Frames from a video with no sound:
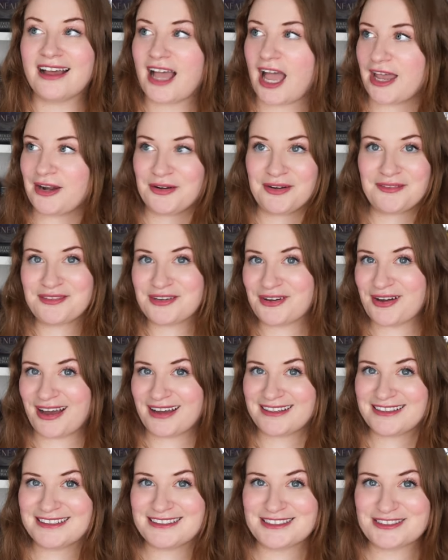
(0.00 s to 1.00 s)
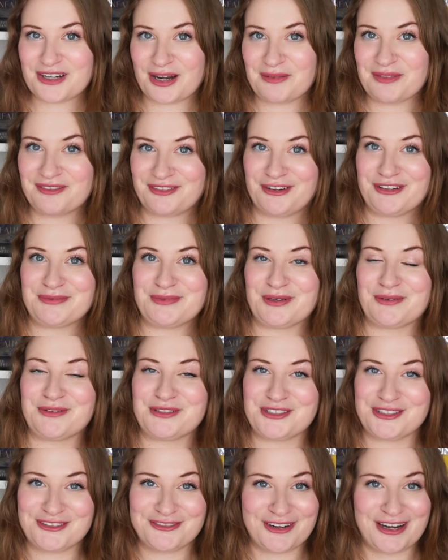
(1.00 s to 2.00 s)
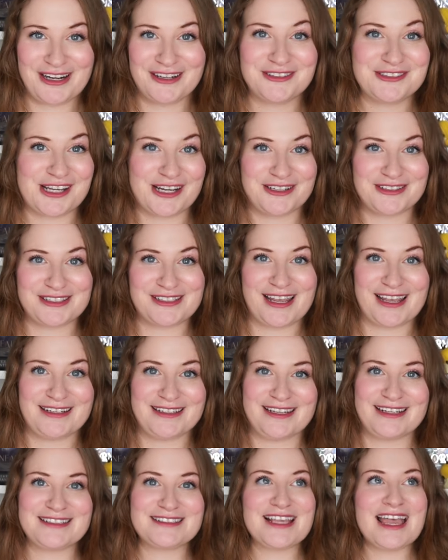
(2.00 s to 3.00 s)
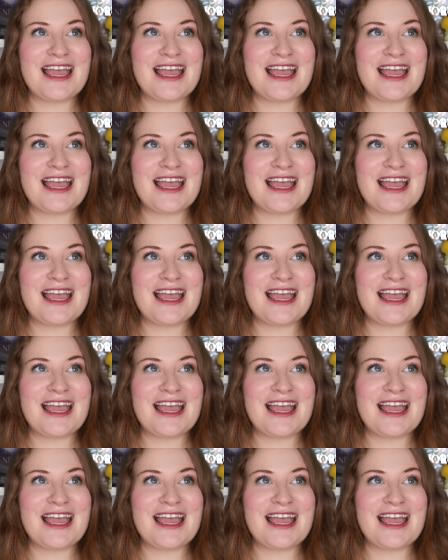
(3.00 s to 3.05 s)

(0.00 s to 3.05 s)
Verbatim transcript: I don't even know how to describe the first book, which is Reign of Shadows and Endings.